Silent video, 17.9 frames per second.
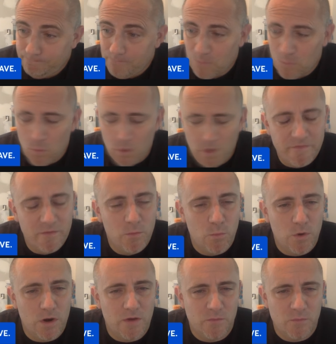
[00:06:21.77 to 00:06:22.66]
whatever,
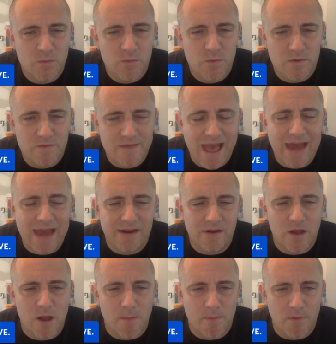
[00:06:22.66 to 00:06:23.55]
we've
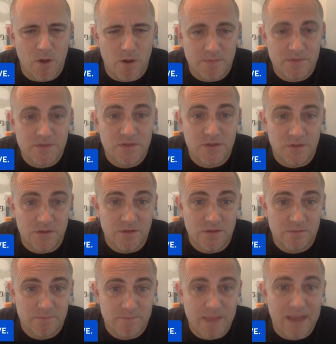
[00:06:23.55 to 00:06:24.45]
added a couple arms to the
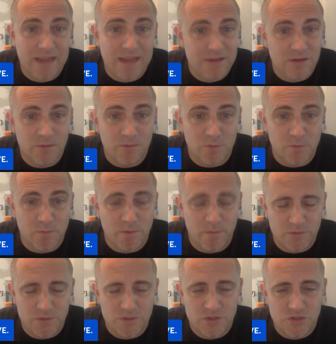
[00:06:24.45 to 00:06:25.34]
back end of the
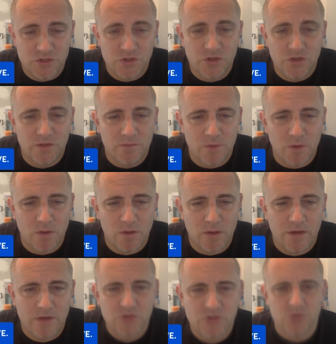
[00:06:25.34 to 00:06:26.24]
bullpen, which is good. Mark
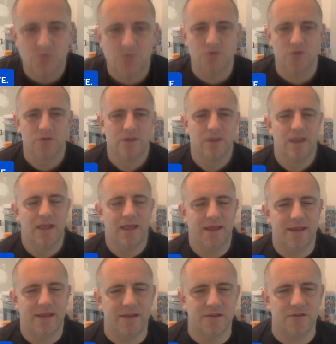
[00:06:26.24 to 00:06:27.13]
Latta Jr.
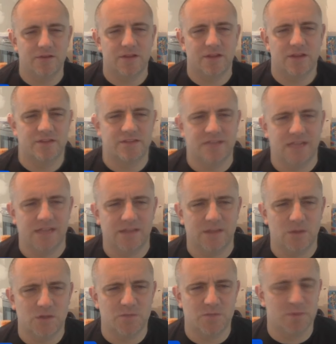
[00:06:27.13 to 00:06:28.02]
and then Yandel
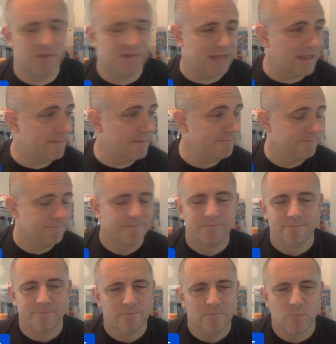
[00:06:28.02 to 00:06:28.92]
Santos, but then
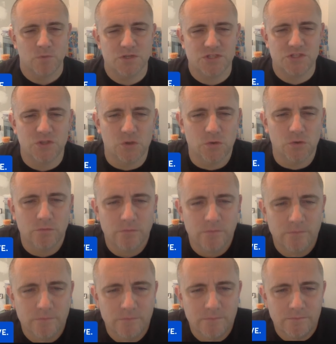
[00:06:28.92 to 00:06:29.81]
we still,
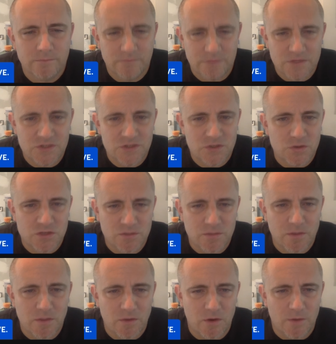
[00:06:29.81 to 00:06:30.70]
there's still
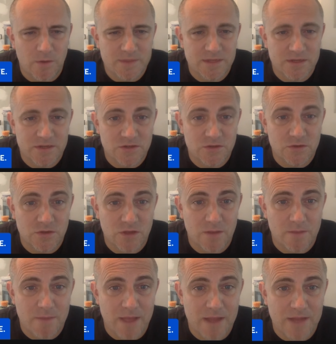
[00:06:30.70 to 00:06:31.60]
some other arms that are still to
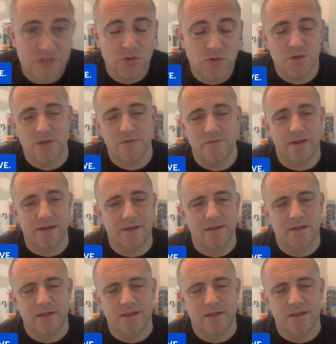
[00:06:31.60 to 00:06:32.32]
come back too. You've got